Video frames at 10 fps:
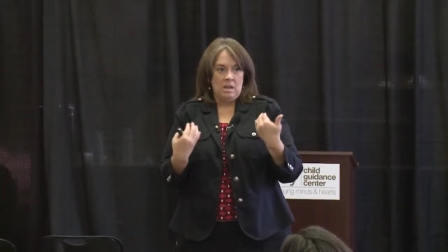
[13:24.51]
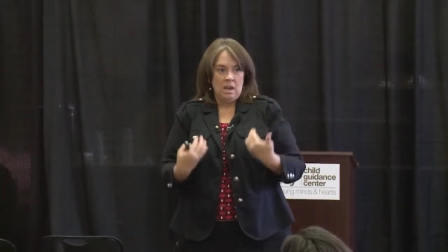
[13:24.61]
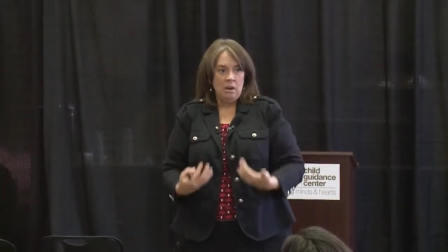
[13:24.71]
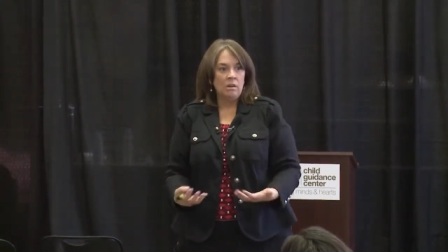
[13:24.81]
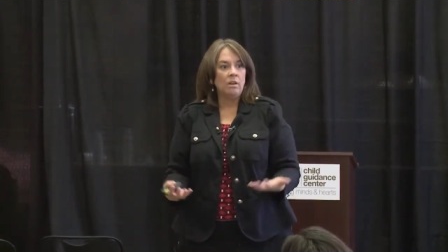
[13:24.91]

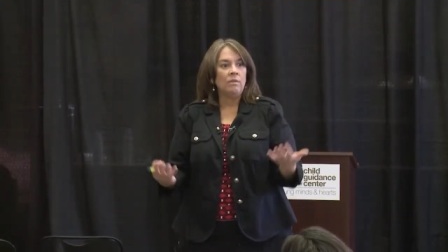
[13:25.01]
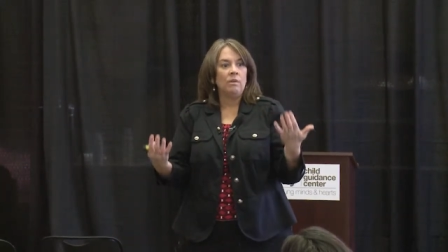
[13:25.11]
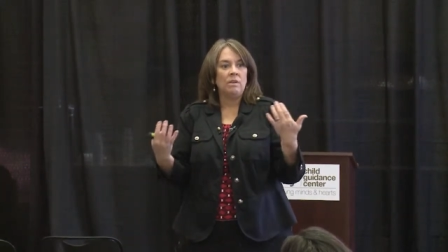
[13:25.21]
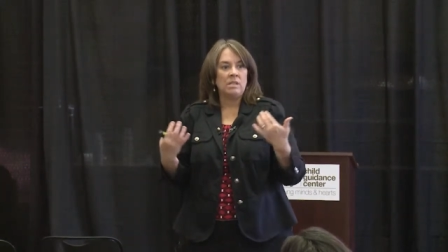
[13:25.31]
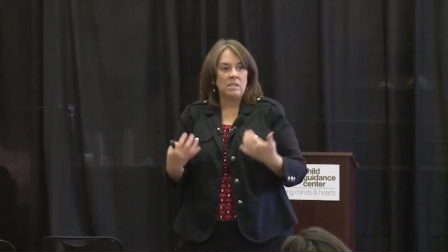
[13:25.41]

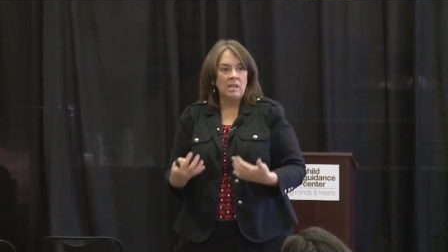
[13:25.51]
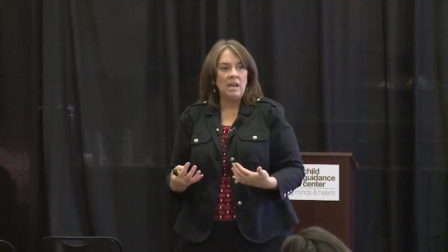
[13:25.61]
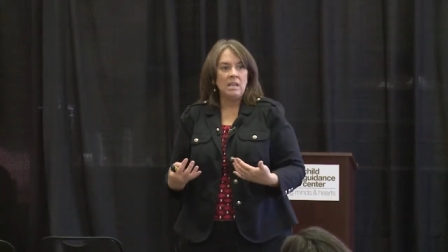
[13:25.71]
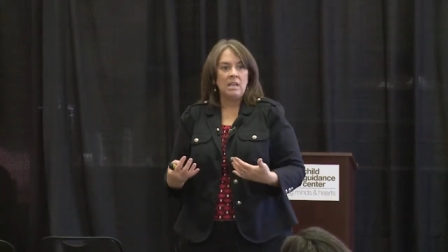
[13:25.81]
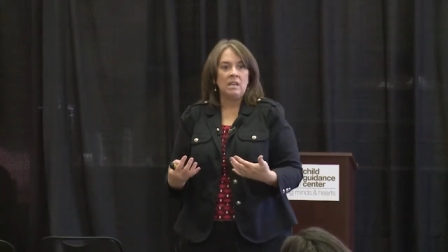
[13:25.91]
caregiver and
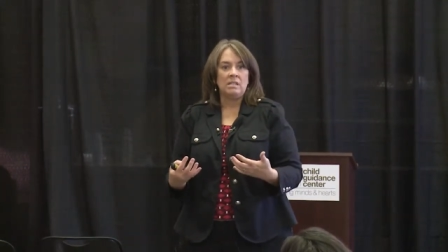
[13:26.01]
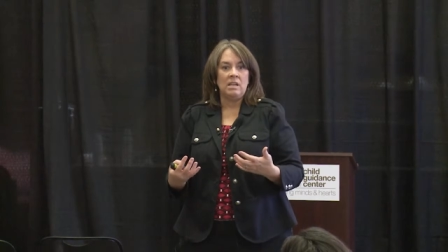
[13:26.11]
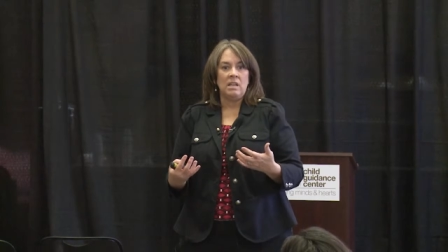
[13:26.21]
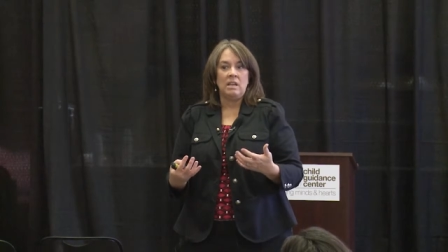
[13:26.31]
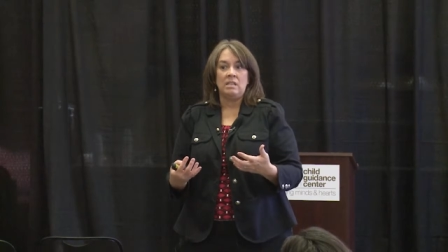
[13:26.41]
society kicks
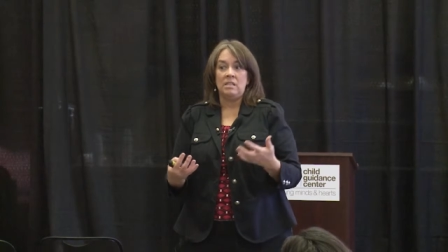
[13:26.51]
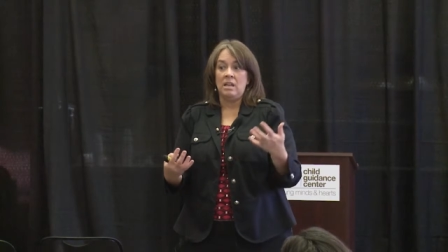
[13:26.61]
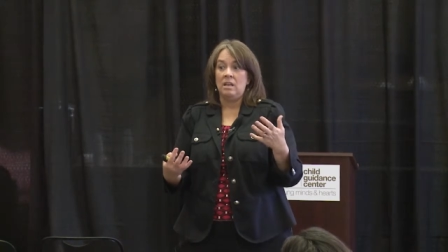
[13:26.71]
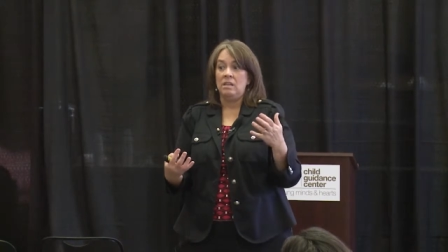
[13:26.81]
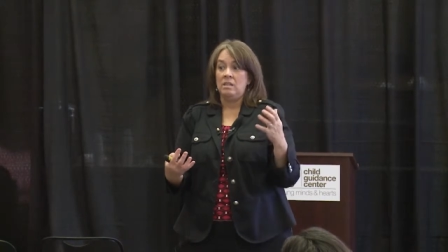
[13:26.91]
in and
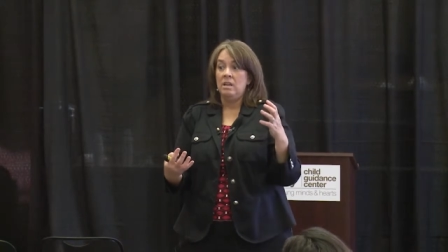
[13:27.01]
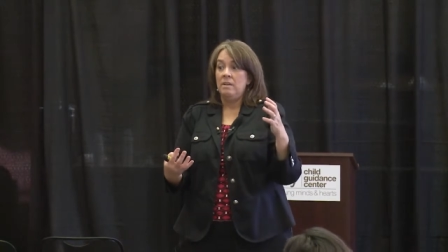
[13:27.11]
says,